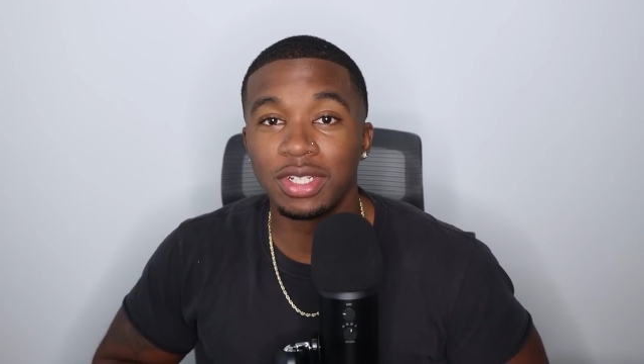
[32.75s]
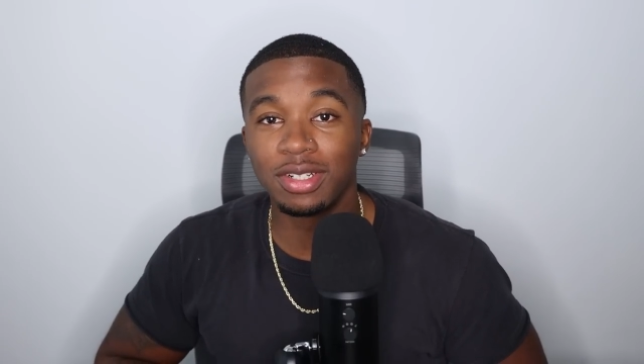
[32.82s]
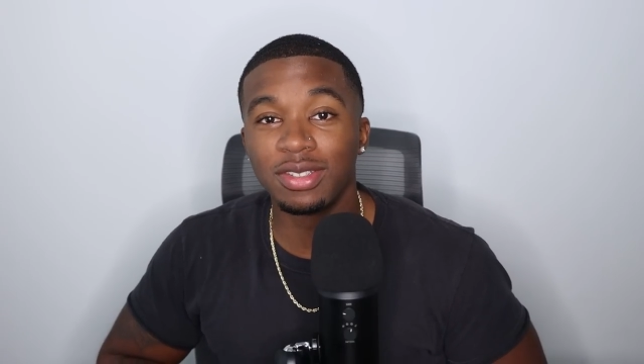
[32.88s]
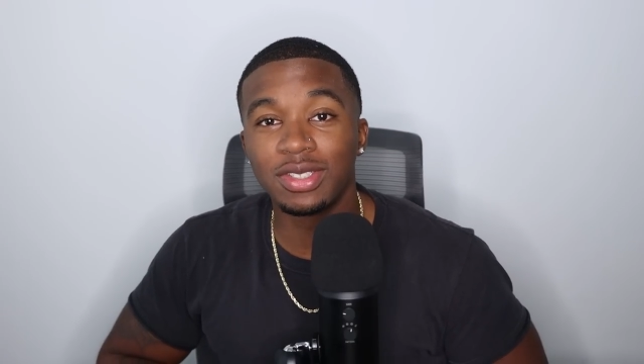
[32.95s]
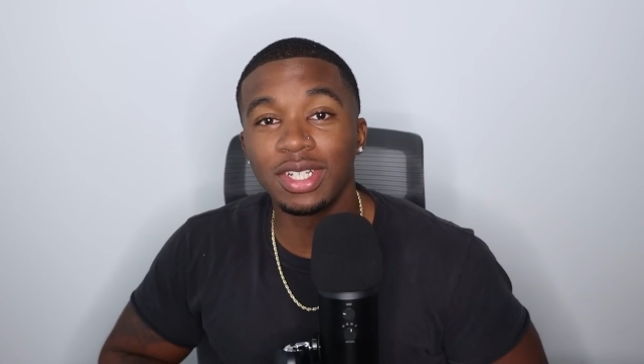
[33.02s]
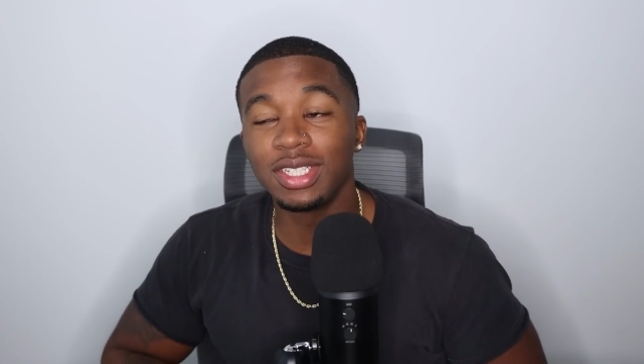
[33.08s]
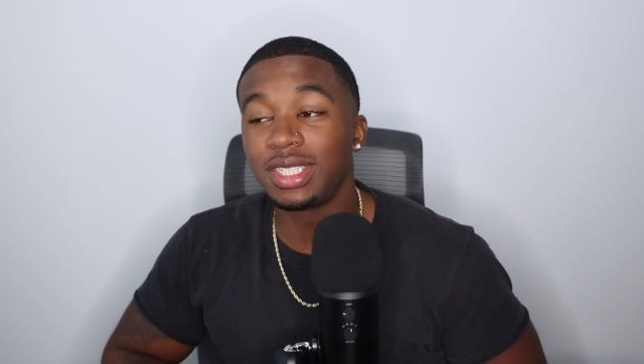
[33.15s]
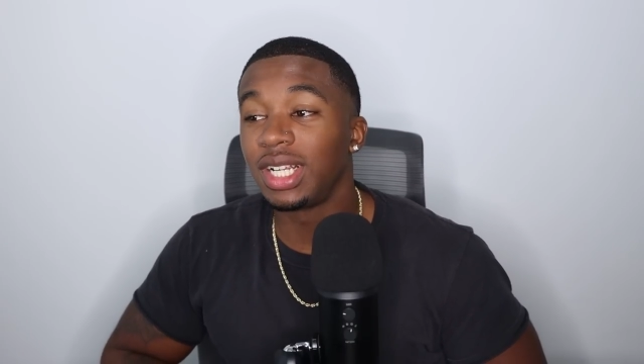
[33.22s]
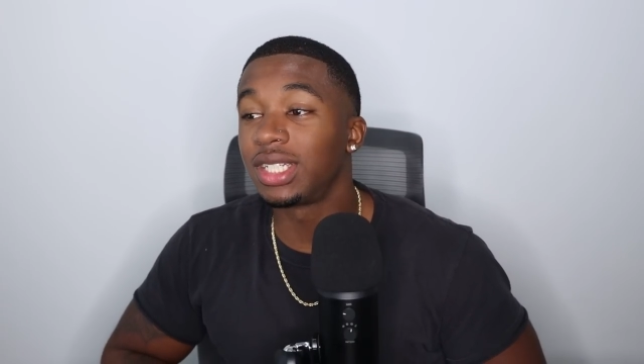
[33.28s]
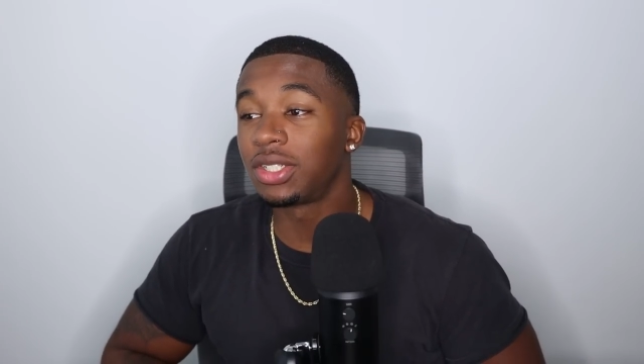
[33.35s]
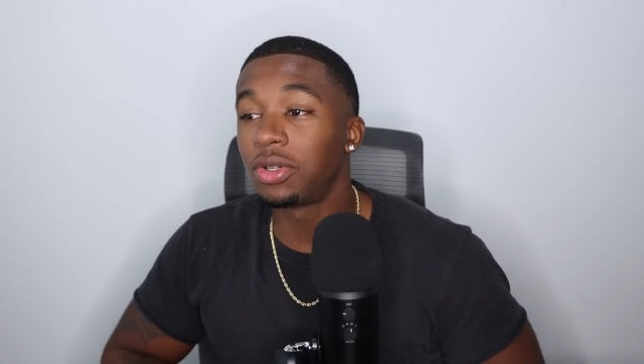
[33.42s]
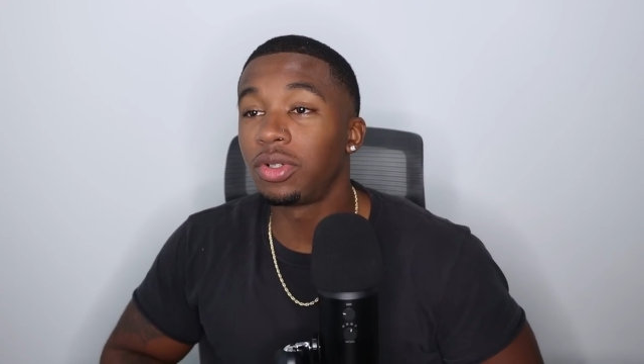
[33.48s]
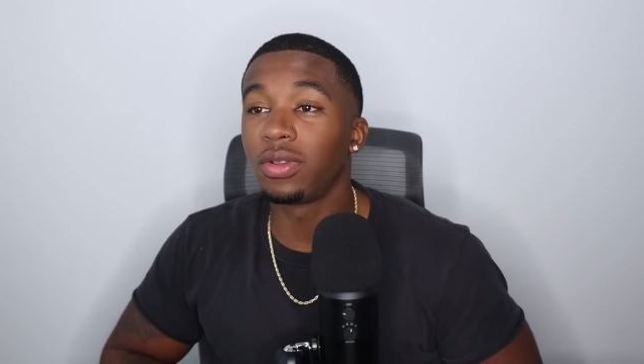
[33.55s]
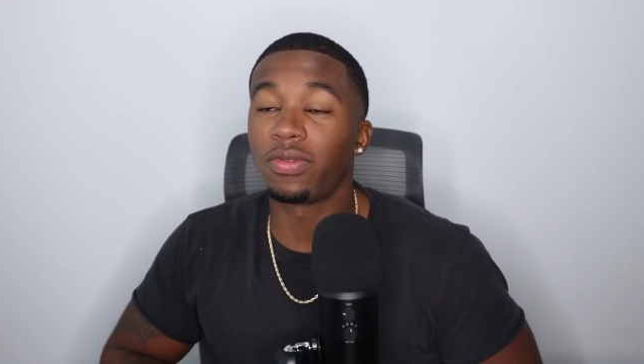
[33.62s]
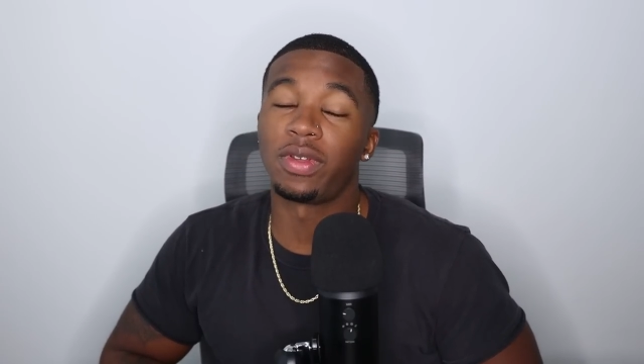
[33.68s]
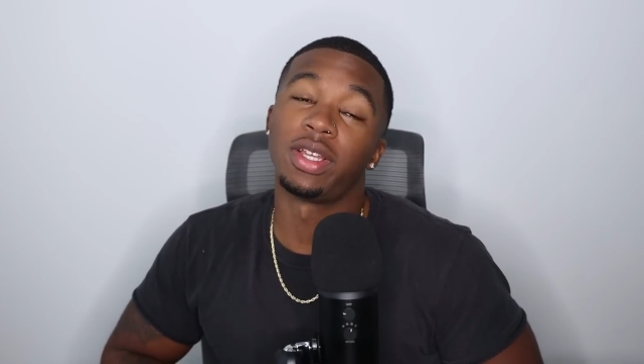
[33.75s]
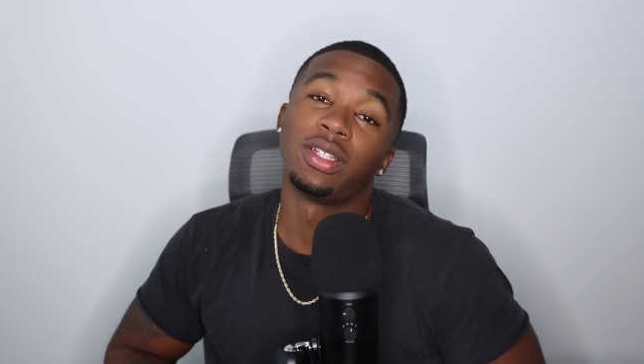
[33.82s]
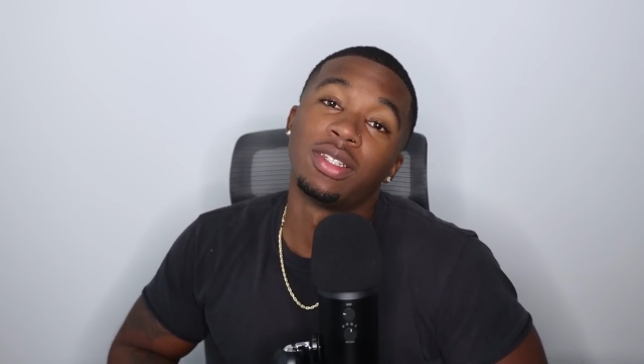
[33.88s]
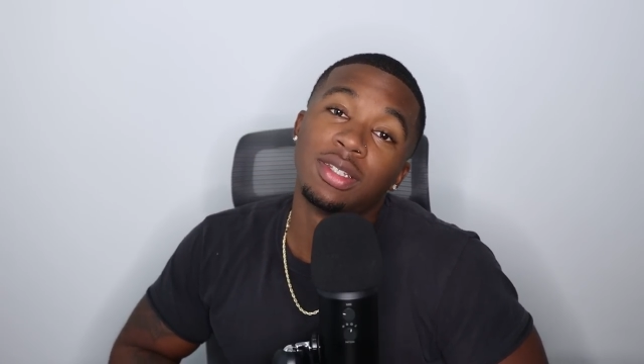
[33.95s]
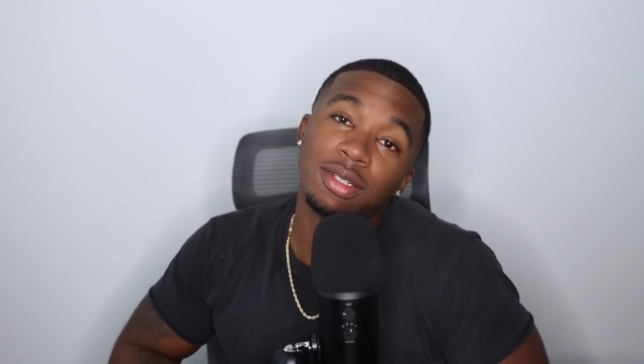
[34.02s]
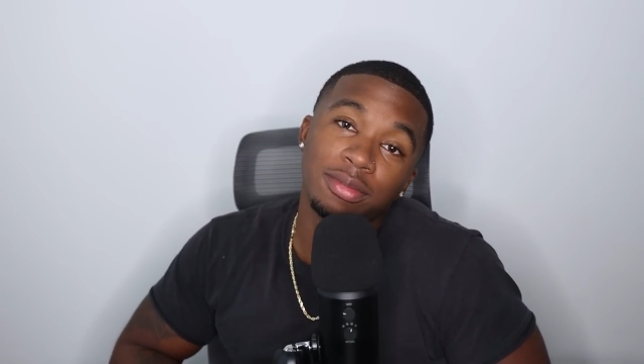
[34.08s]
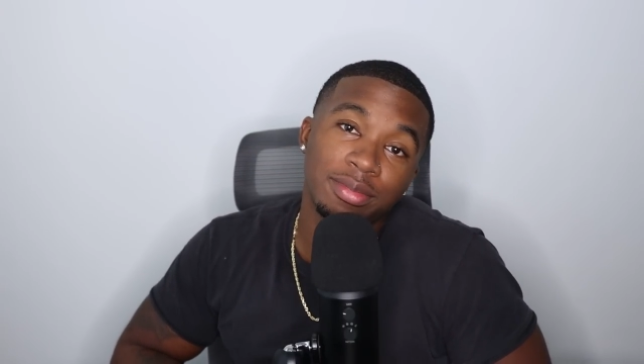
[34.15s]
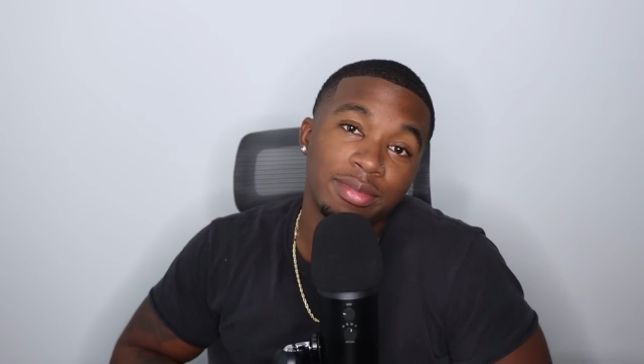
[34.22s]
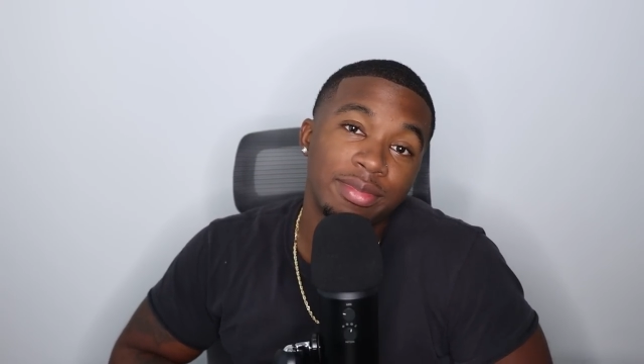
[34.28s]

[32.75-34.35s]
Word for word: You know what I'm saying? She has OnlyFans.